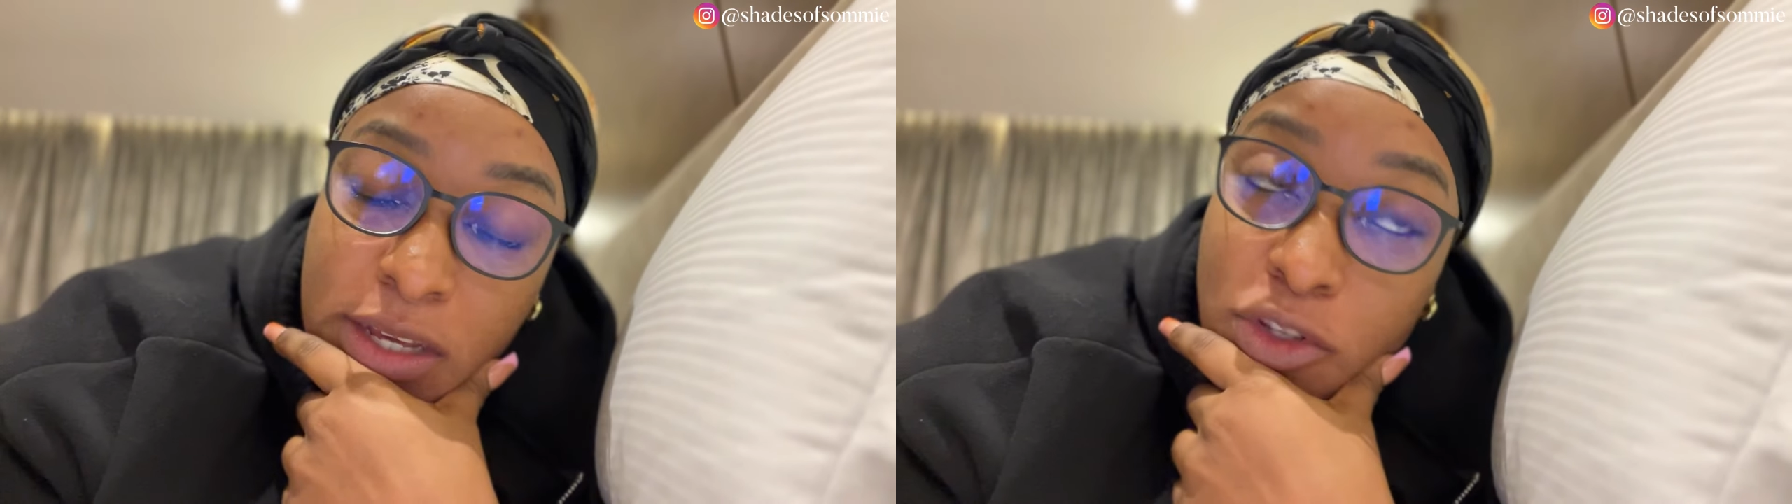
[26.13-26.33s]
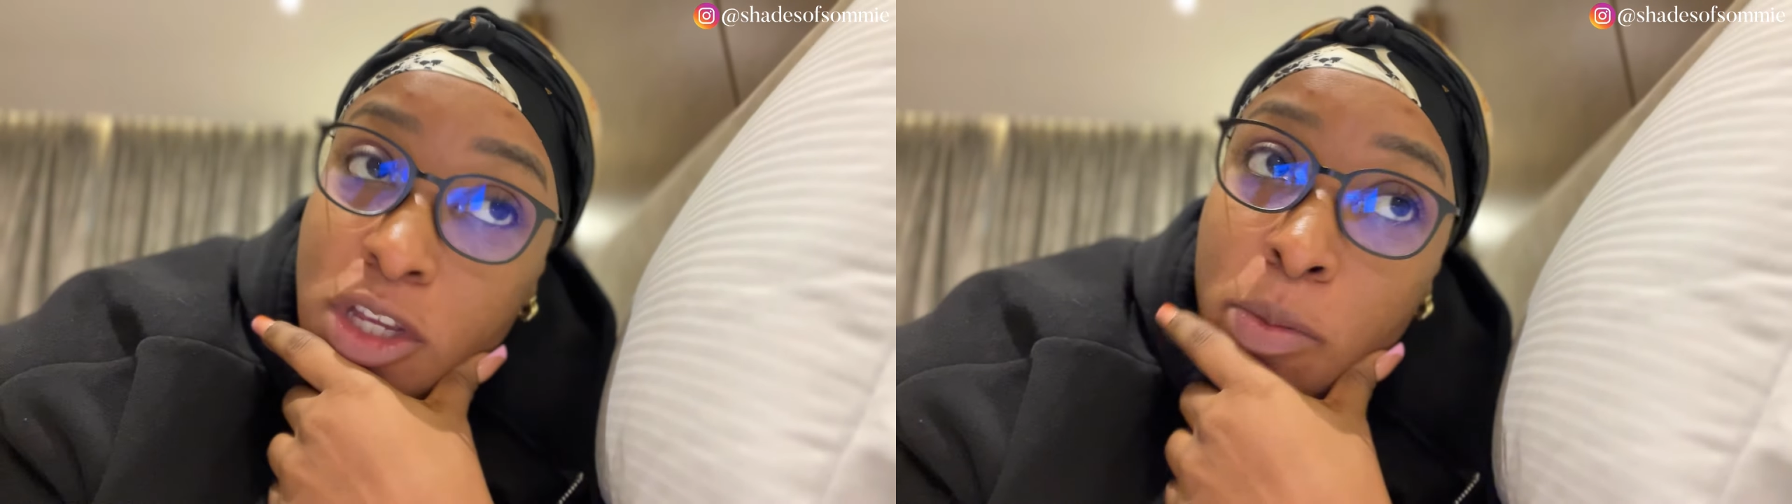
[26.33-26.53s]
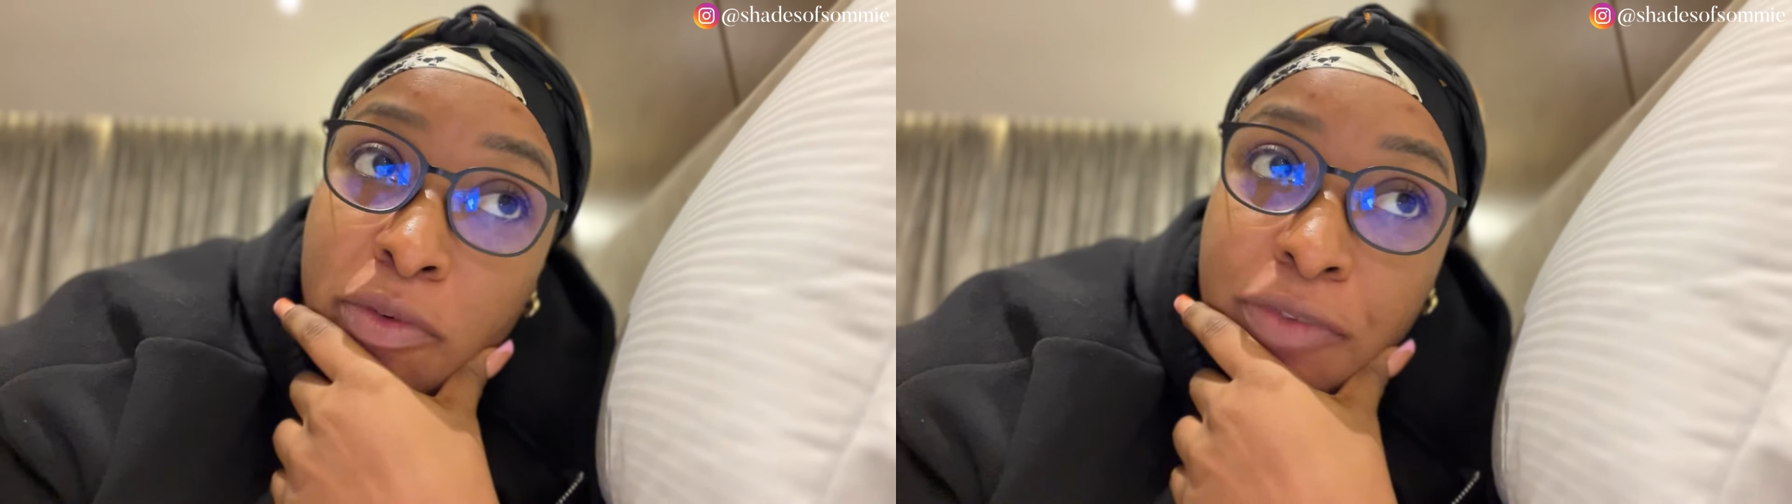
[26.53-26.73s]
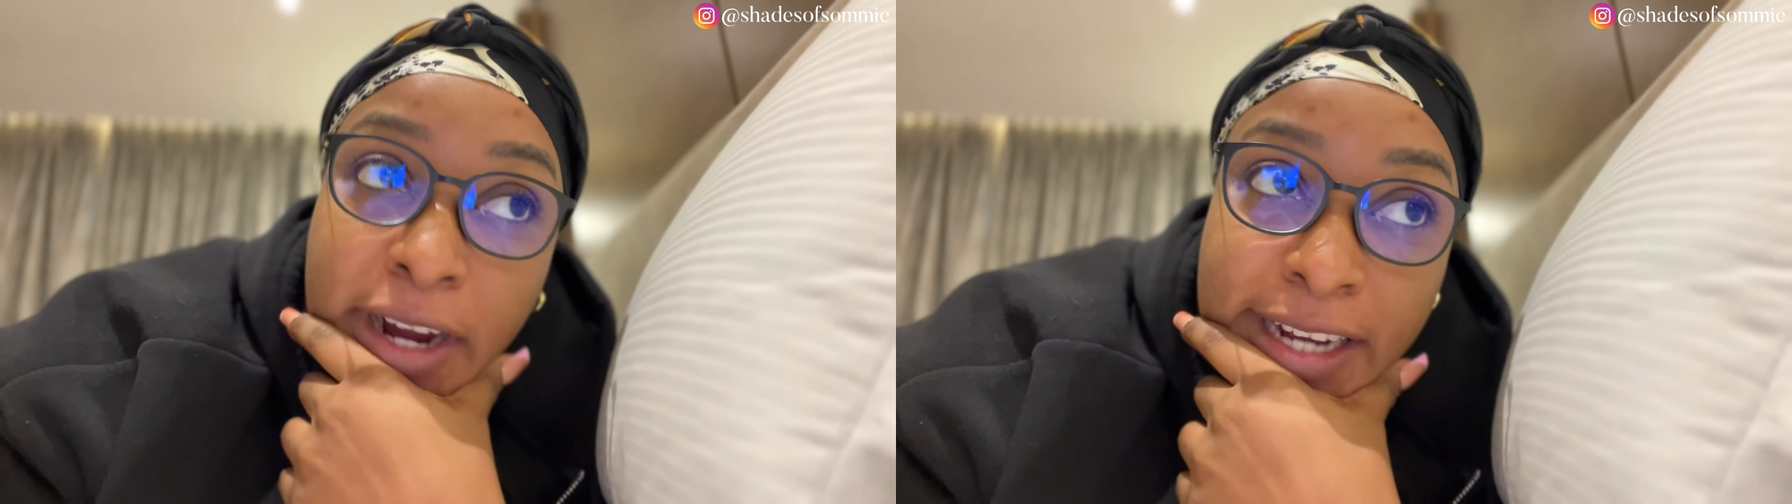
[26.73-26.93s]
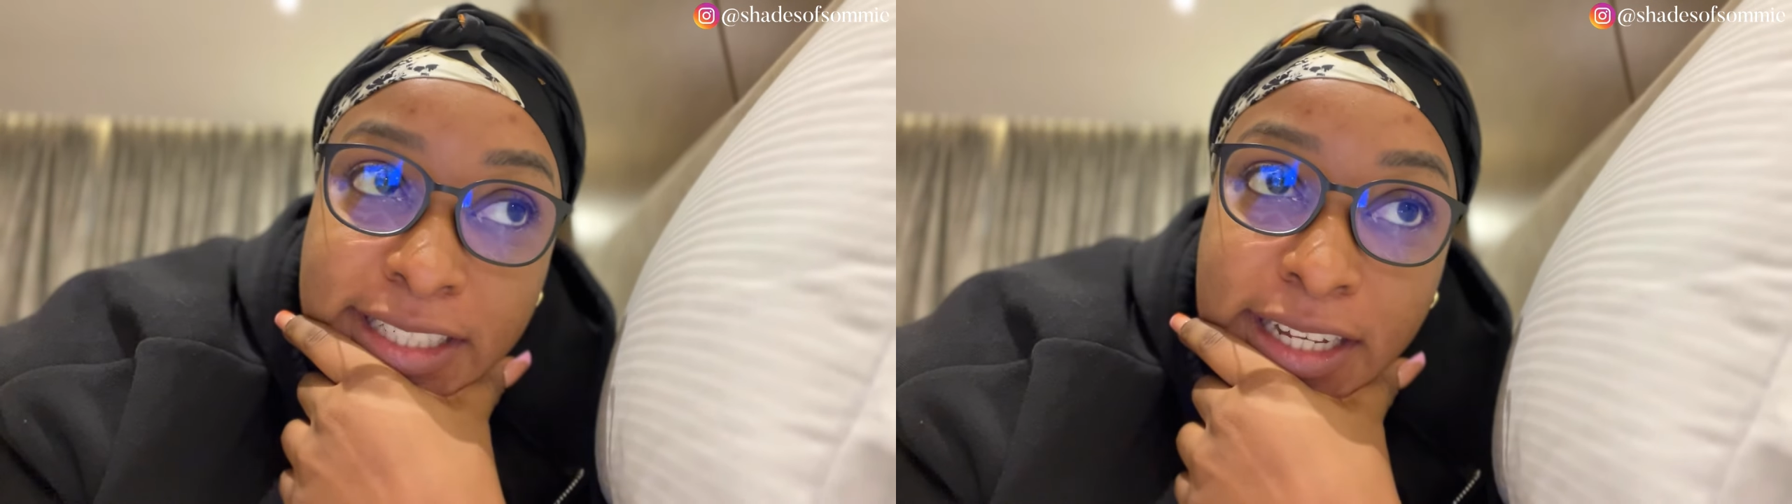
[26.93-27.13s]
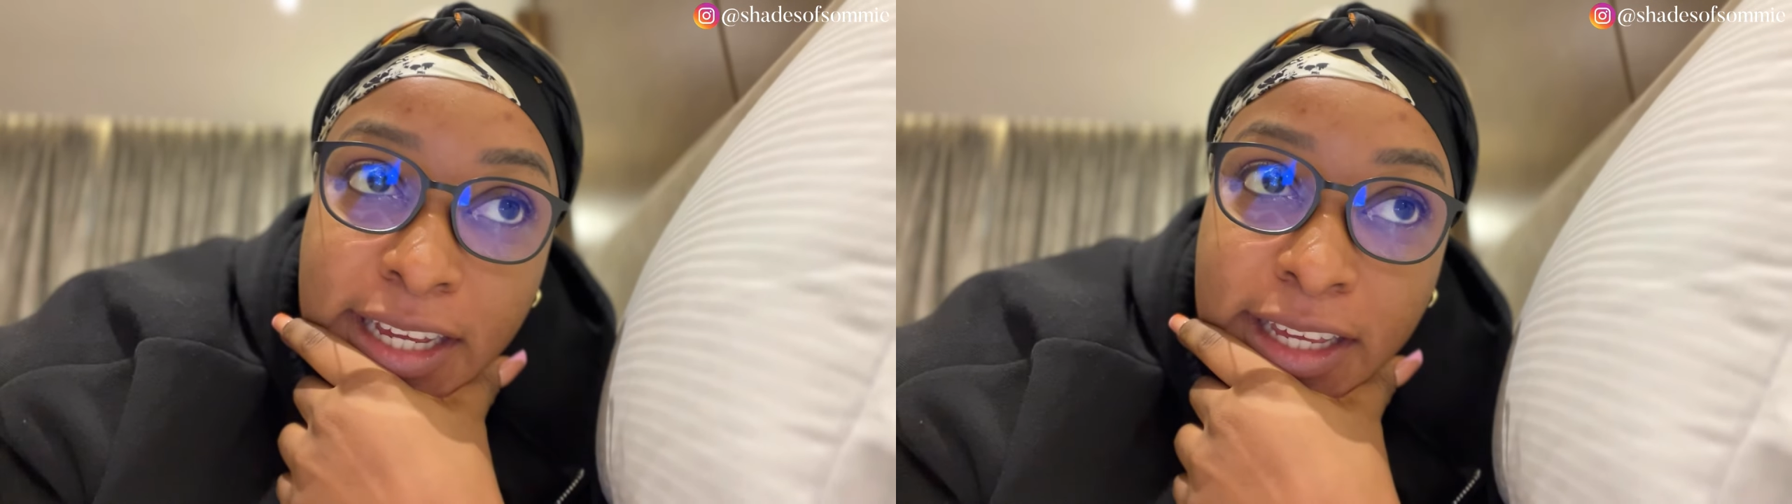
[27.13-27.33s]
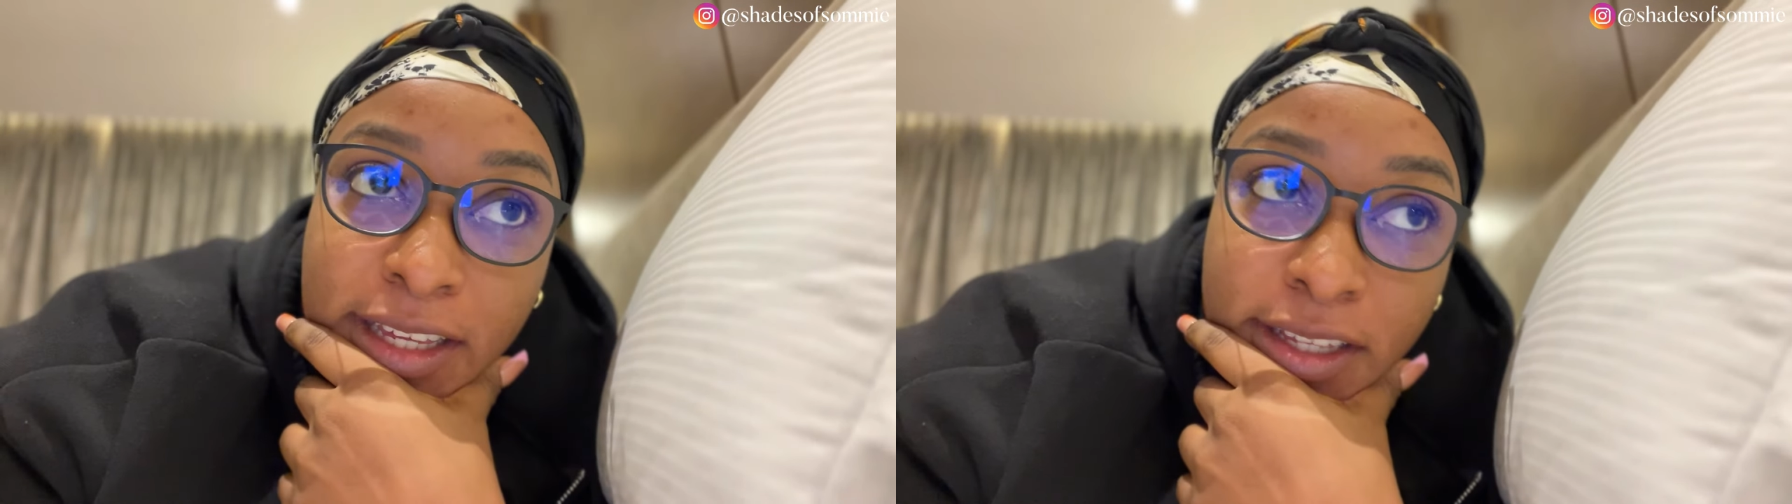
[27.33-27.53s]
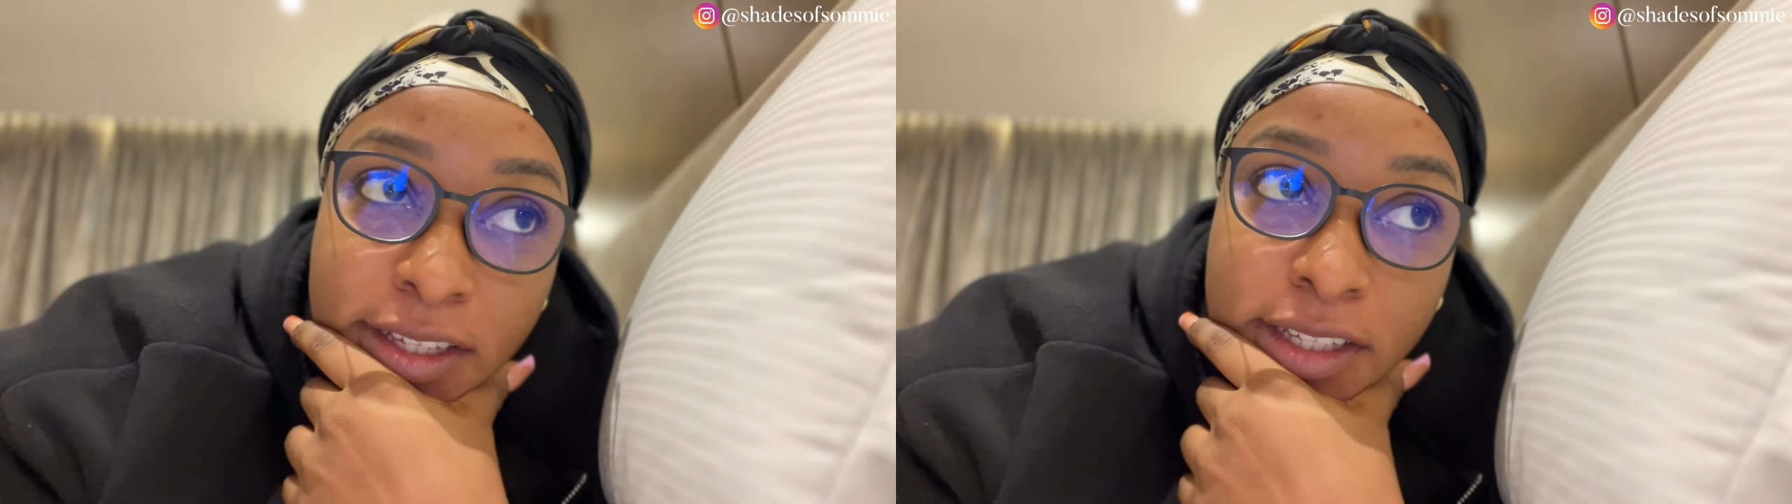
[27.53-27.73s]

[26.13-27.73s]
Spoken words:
I was supposed to come on Friday,